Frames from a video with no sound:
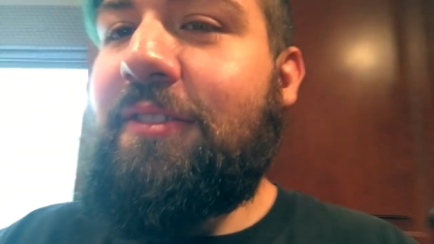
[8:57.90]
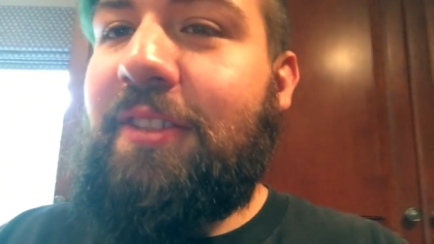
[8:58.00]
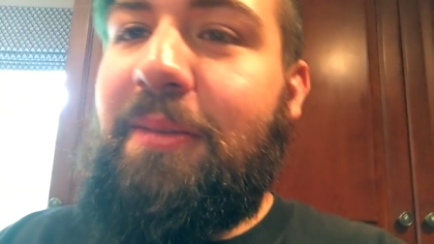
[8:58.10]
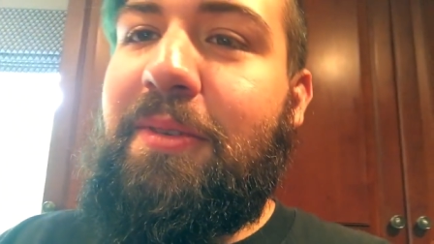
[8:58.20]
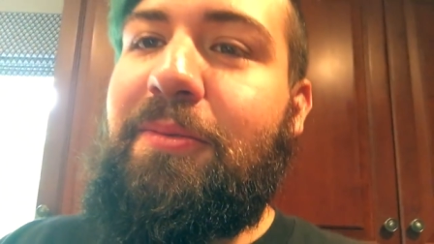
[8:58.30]

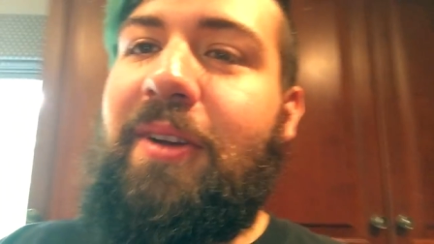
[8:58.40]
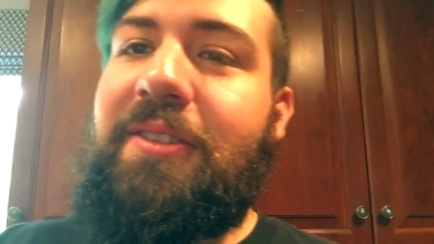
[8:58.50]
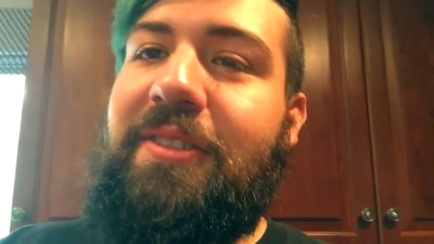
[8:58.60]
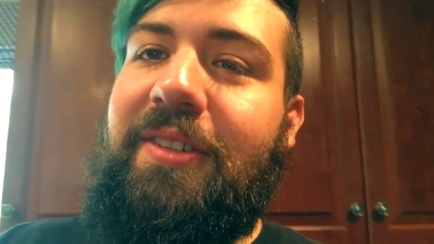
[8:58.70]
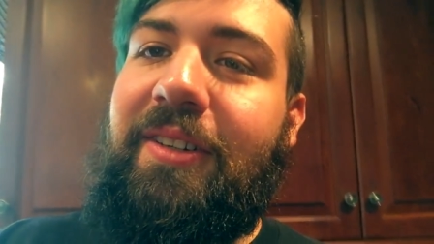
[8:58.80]
Jaimie's
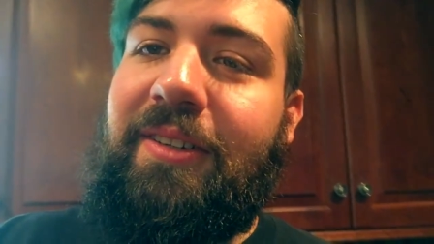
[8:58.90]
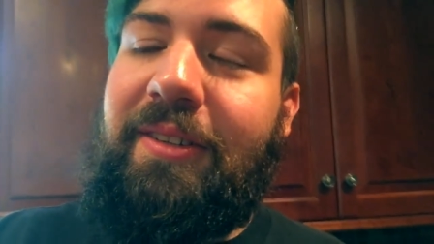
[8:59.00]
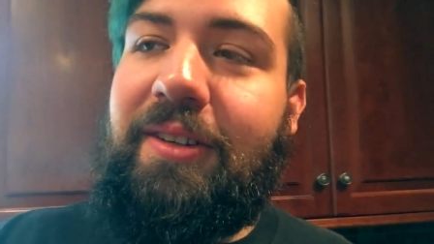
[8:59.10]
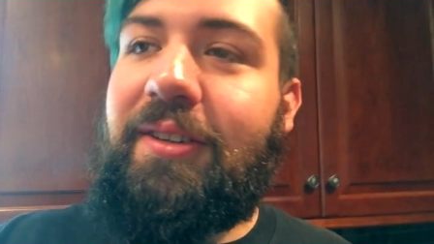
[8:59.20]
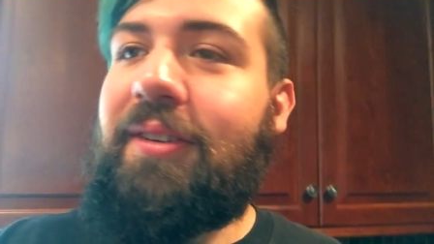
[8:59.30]
watching
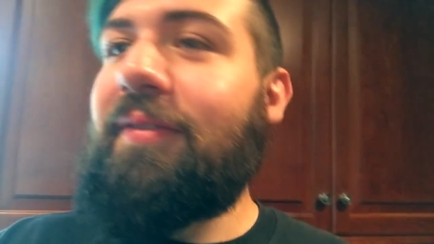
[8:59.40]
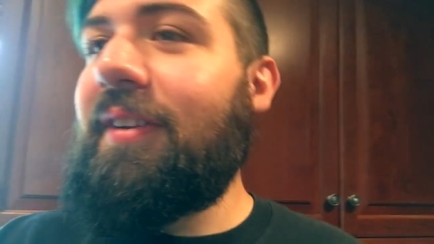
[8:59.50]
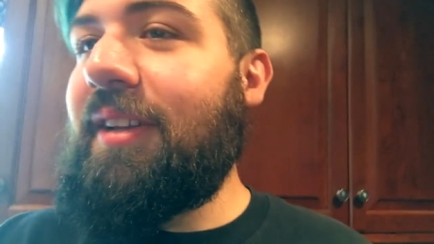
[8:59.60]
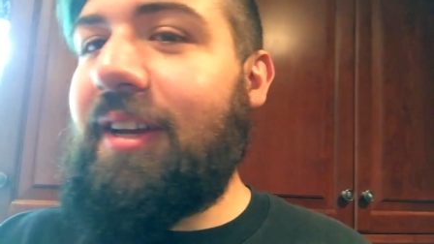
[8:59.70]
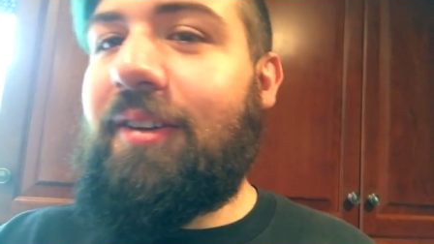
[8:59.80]
her
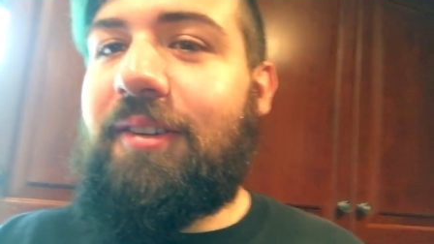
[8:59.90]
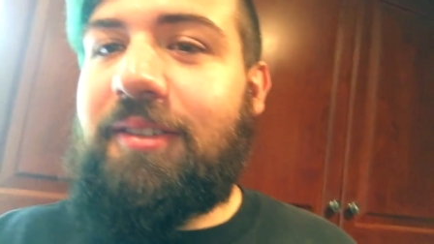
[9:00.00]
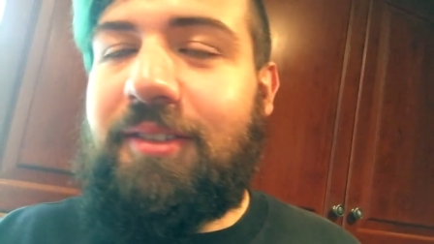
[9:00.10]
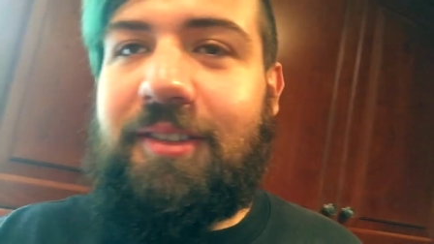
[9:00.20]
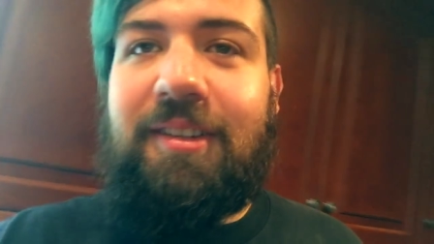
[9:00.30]
video. I
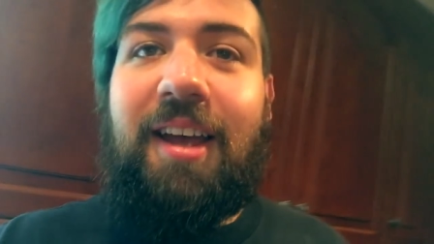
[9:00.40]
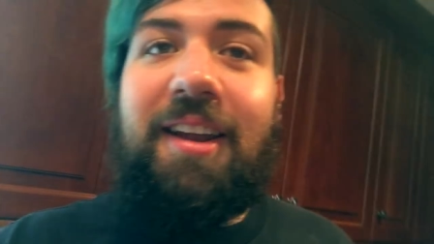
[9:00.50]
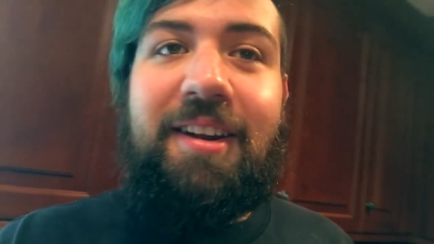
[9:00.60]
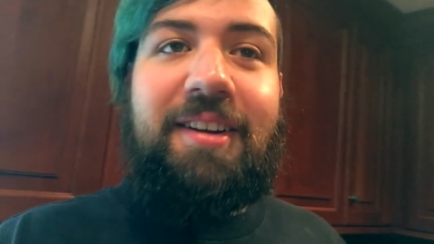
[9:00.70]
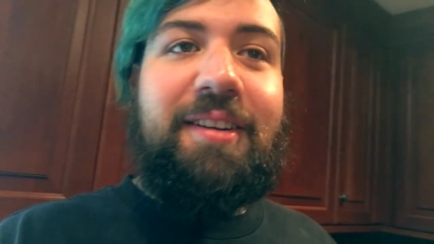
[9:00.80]
just
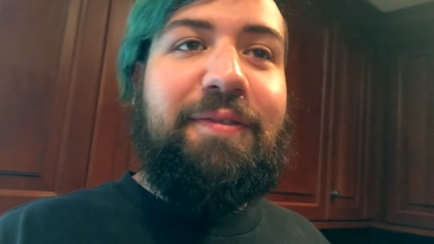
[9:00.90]
edited it